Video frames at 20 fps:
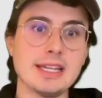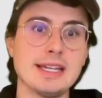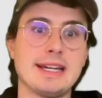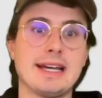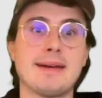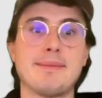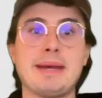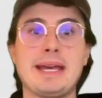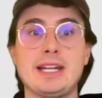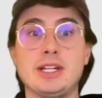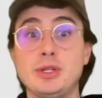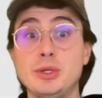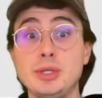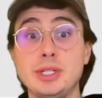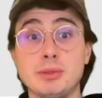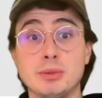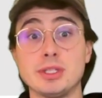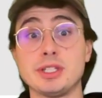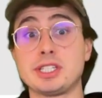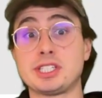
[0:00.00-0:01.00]
Um, and
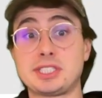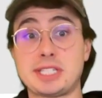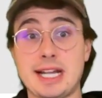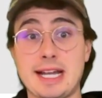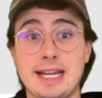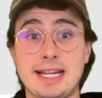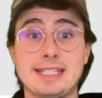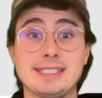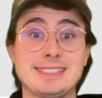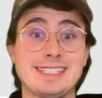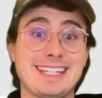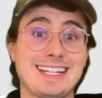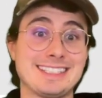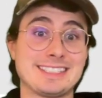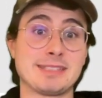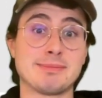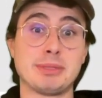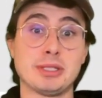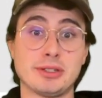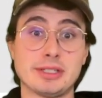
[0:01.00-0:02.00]
Hudi really shines in
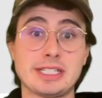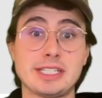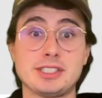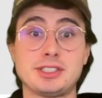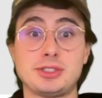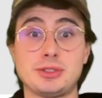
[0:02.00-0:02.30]
its ability